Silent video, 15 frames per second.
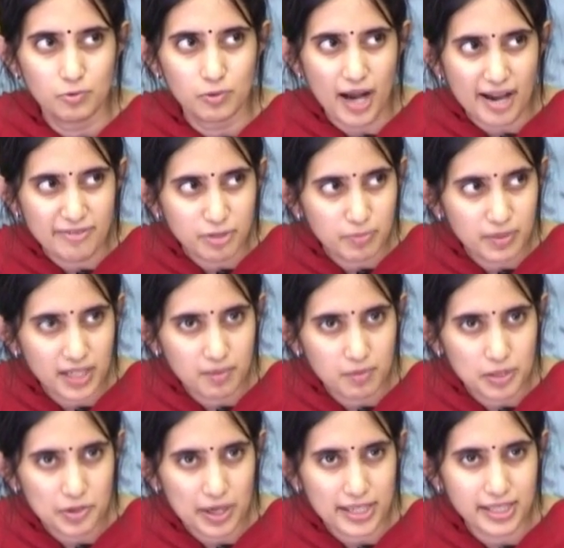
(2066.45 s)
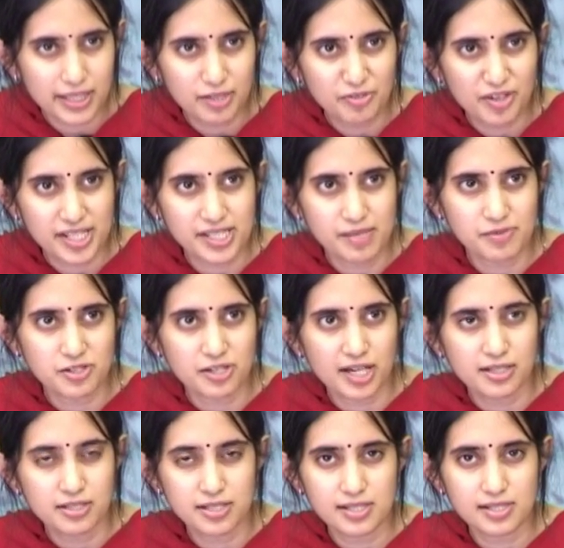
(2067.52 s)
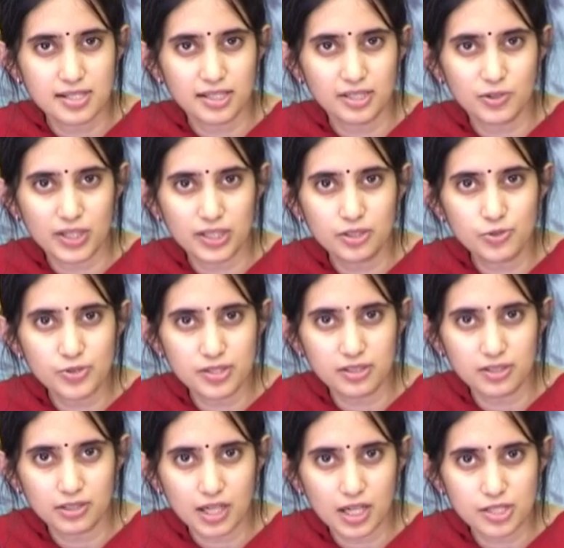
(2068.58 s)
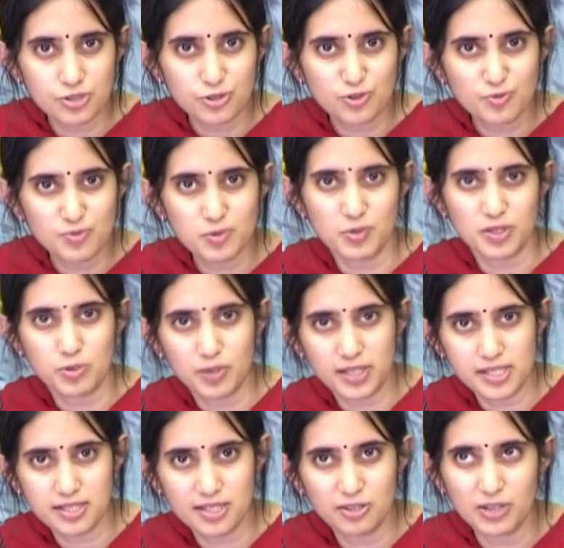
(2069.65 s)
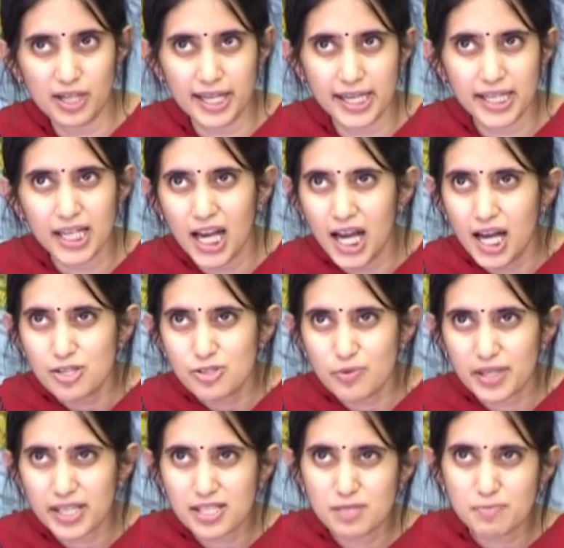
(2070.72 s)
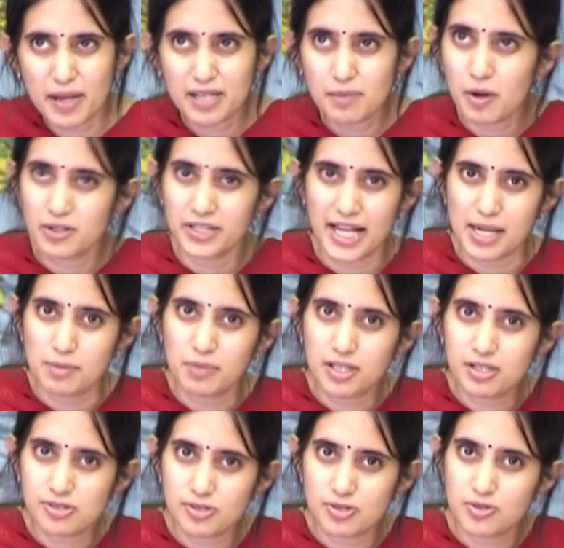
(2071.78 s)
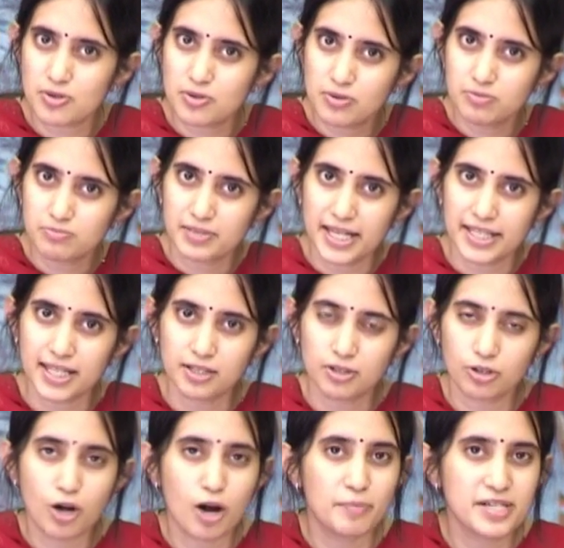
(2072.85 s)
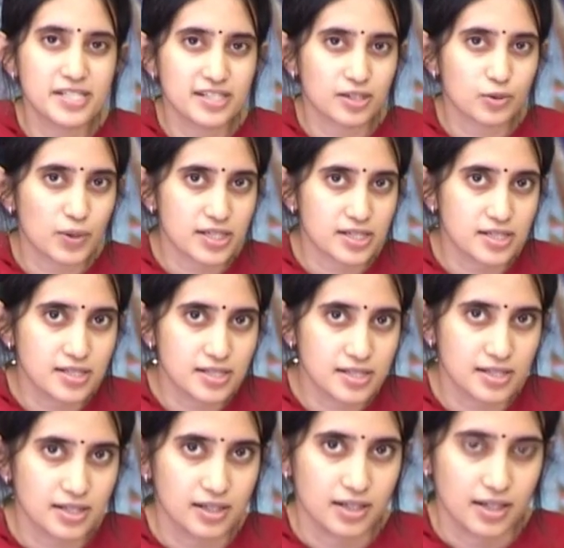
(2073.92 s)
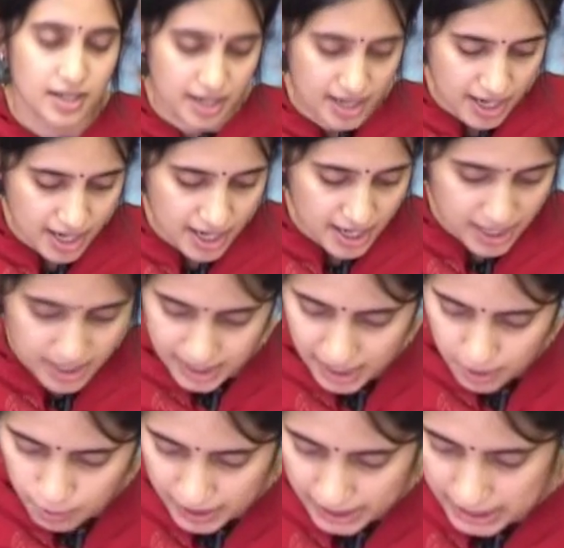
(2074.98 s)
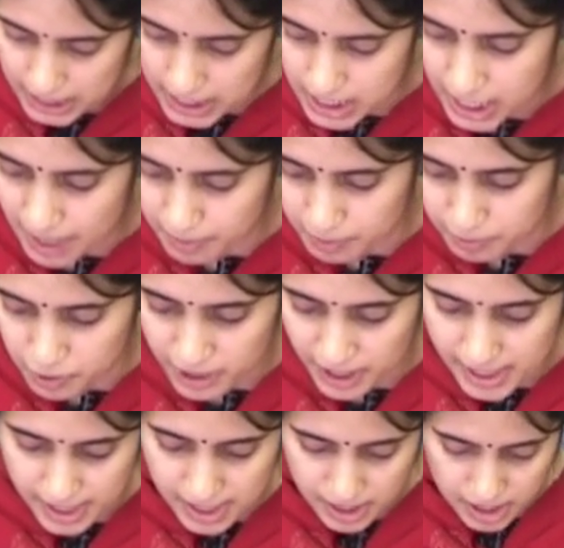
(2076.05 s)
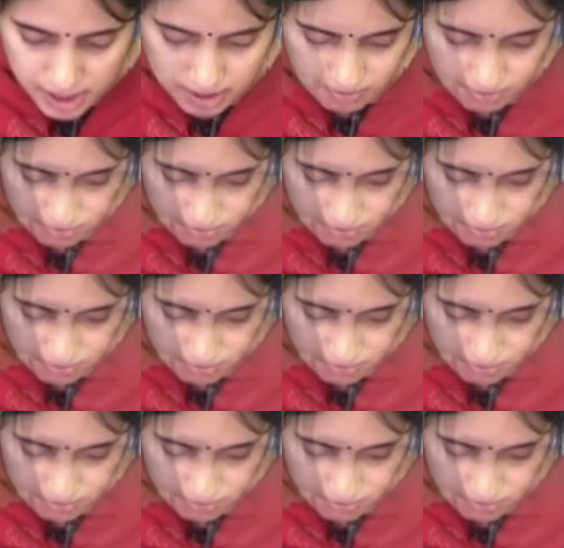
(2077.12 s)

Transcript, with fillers: Have you been able to identify some strategies that you can use in your classrooms? Which ones did you like? So we can spend about 10 minutes or so taking your comments and questions and then we can wrap up today's session.